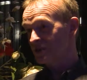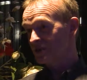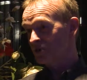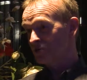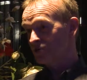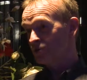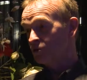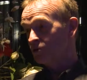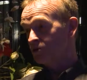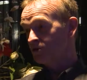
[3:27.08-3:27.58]

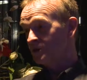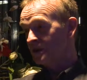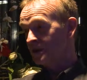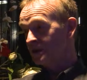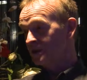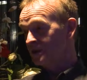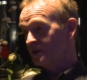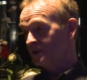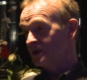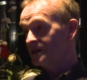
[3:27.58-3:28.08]
would be
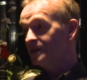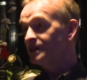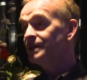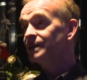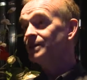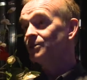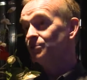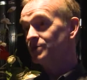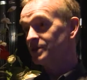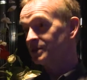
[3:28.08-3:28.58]

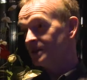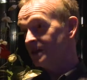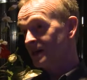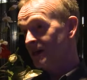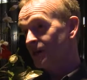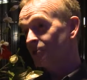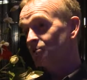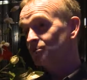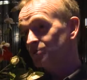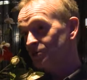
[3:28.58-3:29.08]
dealing with the
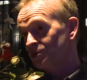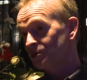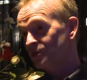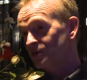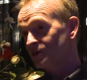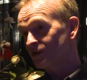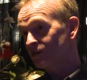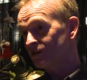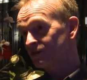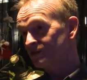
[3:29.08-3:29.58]
output
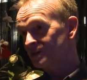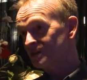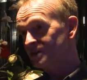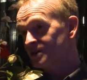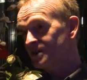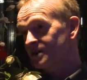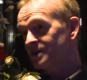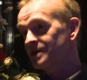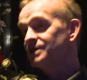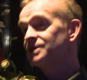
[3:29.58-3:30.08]
of
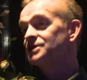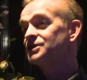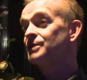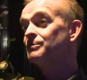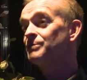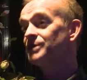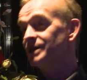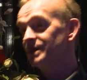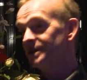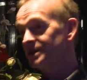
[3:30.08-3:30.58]
these
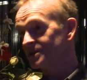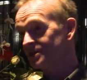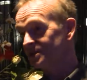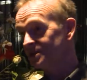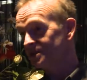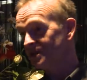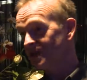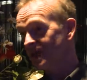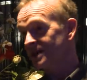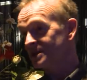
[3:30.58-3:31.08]

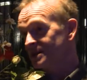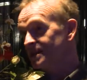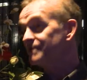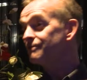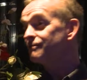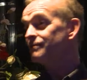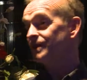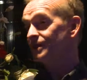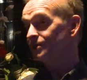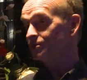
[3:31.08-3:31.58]
simulations as
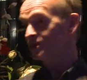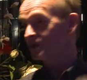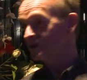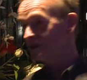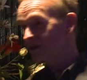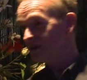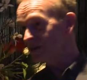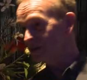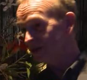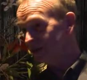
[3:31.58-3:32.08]
if they were
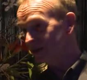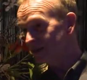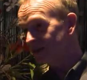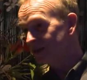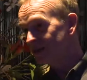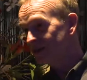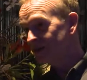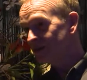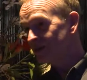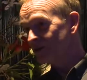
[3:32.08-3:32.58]
dealing
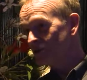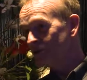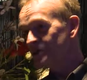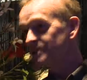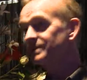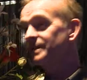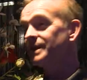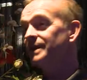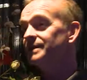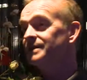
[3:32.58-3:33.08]
with
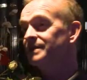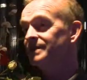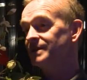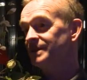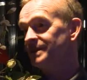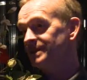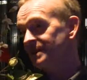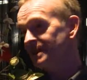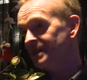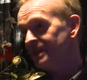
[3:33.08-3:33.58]
data
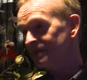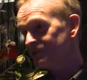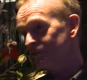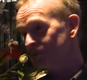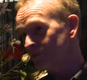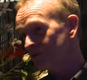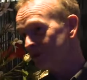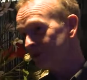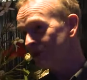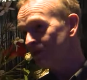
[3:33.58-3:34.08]
that they get
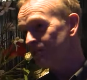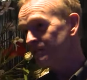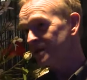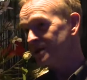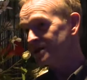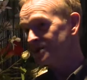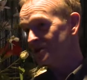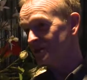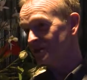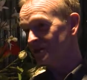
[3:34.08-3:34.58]
from real
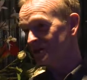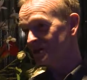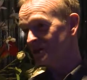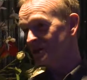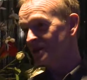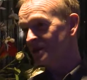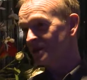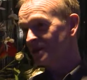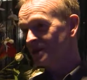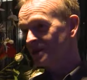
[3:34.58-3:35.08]
patients.
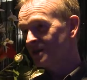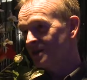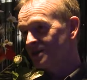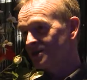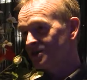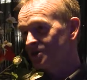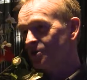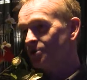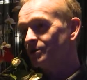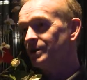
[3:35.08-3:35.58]

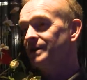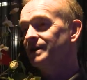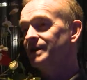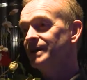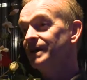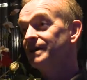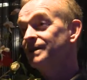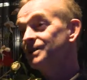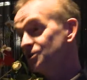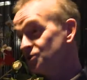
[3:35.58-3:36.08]
So in the
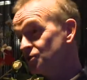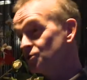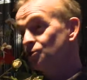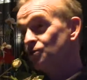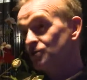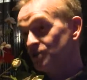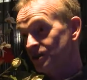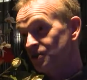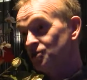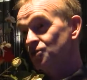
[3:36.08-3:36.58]
end, it
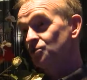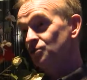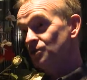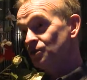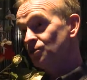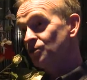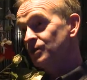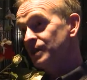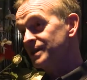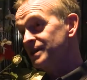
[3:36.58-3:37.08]
should
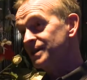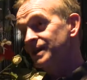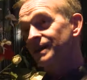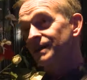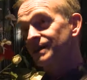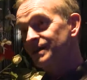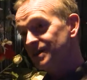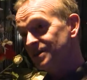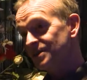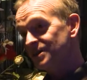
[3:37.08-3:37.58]
look
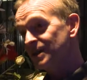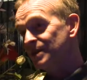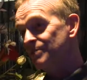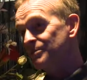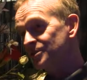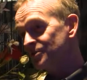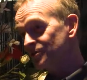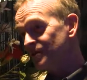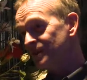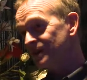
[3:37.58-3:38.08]
exactly the same
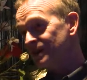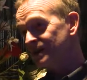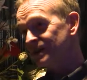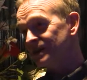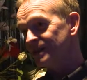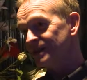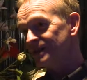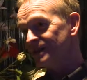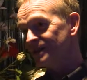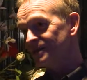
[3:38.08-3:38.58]
as running
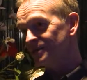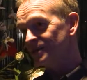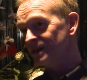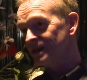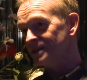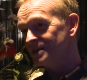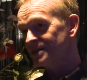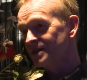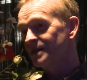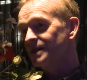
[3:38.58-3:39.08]
clinical
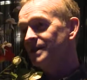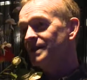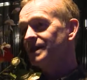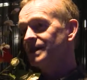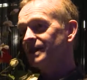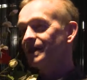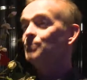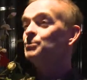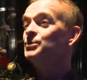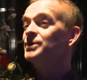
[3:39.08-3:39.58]
trials.
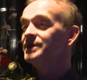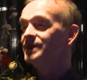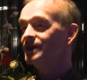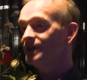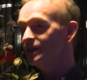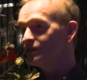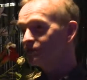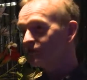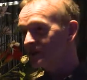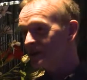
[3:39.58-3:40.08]
Can we
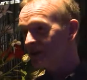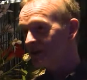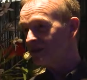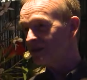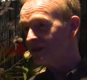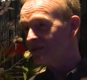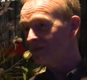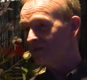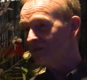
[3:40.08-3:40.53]
deliver that?